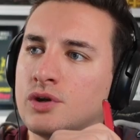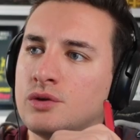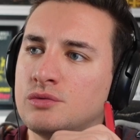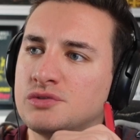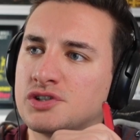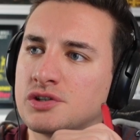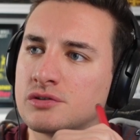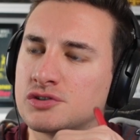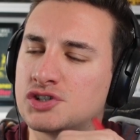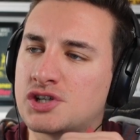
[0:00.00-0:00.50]
was
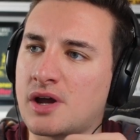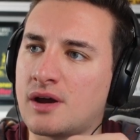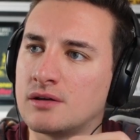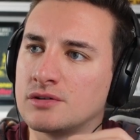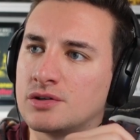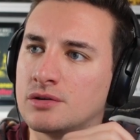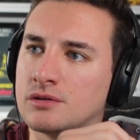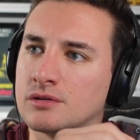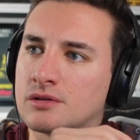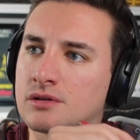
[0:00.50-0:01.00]
your
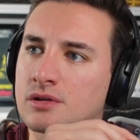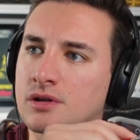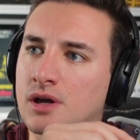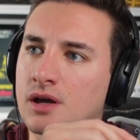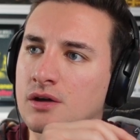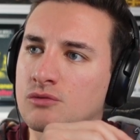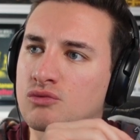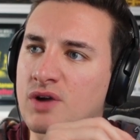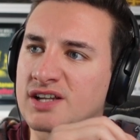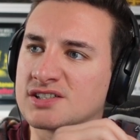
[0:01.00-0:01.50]

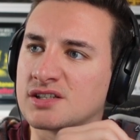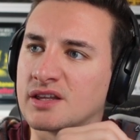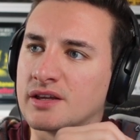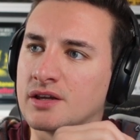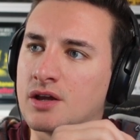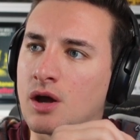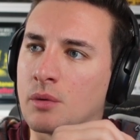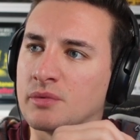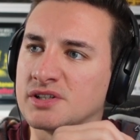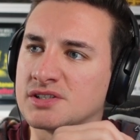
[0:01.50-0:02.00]
childhood wrestling
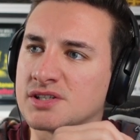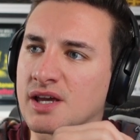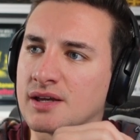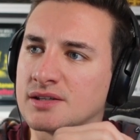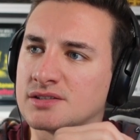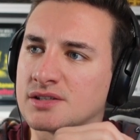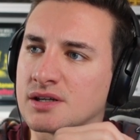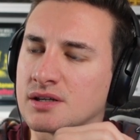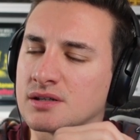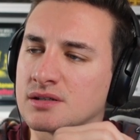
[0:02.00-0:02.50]

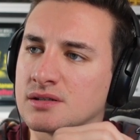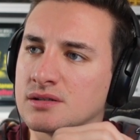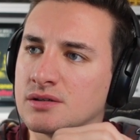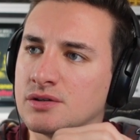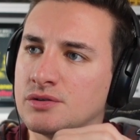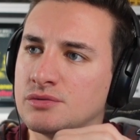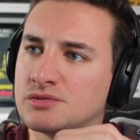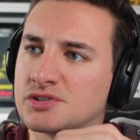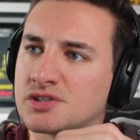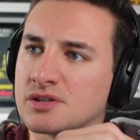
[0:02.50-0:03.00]
commentator?
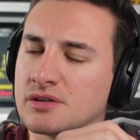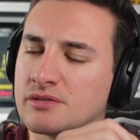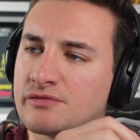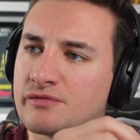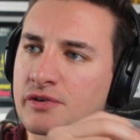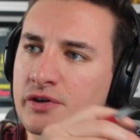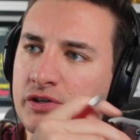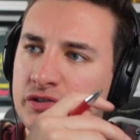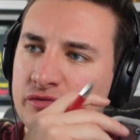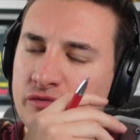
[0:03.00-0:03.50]
Who was the
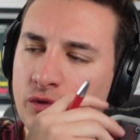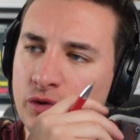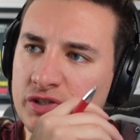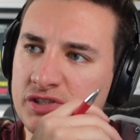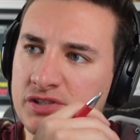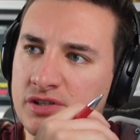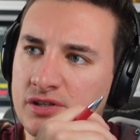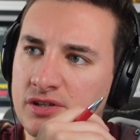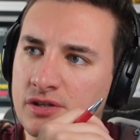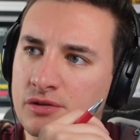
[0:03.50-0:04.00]
first voice
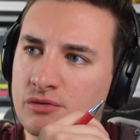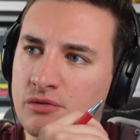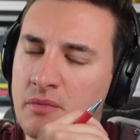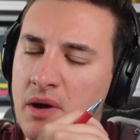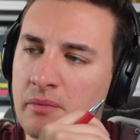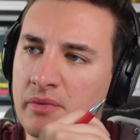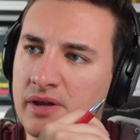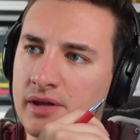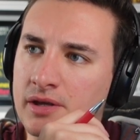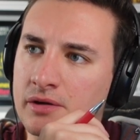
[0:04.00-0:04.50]
that you
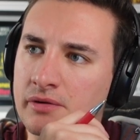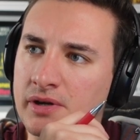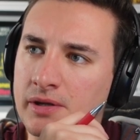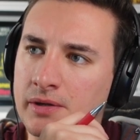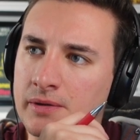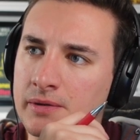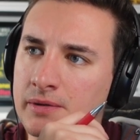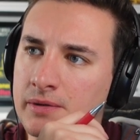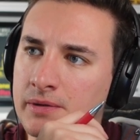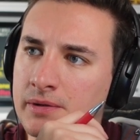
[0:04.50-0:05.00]
remember hearing?
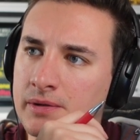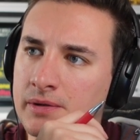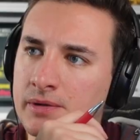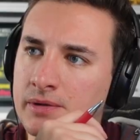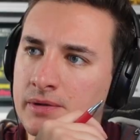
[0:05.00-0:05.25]
I